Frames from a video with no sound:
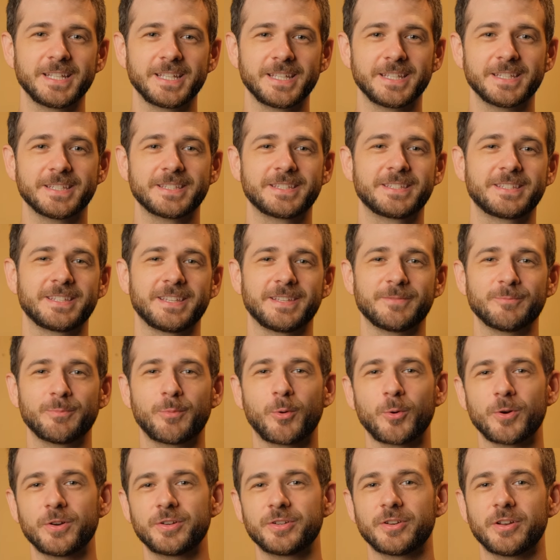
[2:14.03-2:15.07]
is in
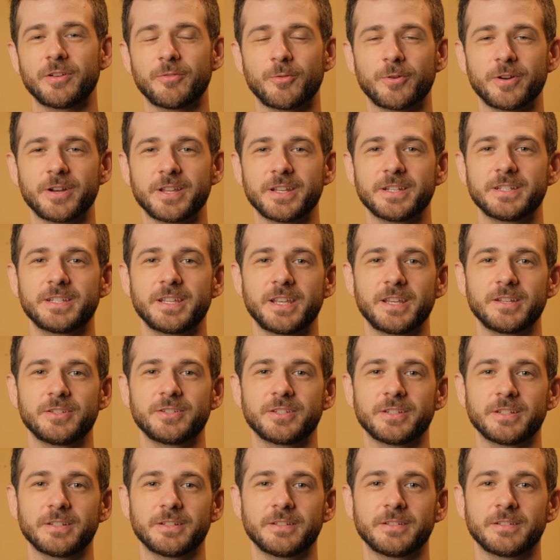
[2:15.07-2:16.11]
portrait
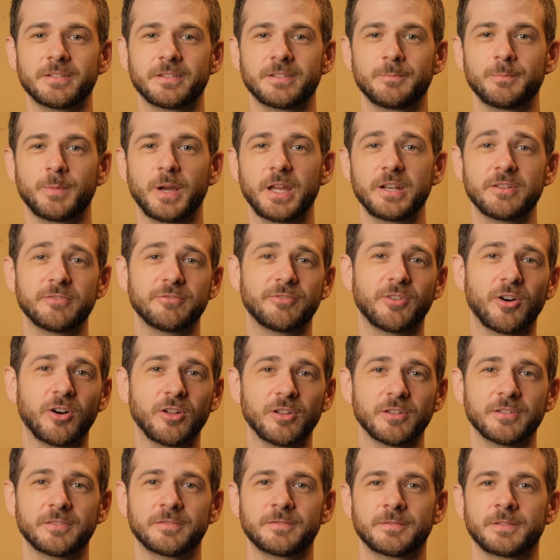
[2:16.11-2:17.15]
orientation by
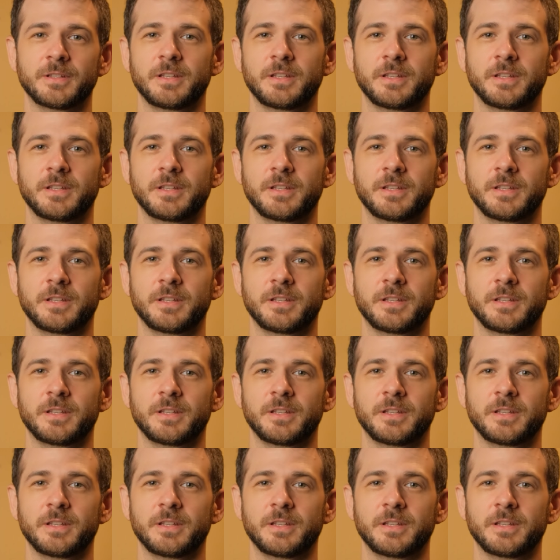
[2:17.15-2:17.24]
default.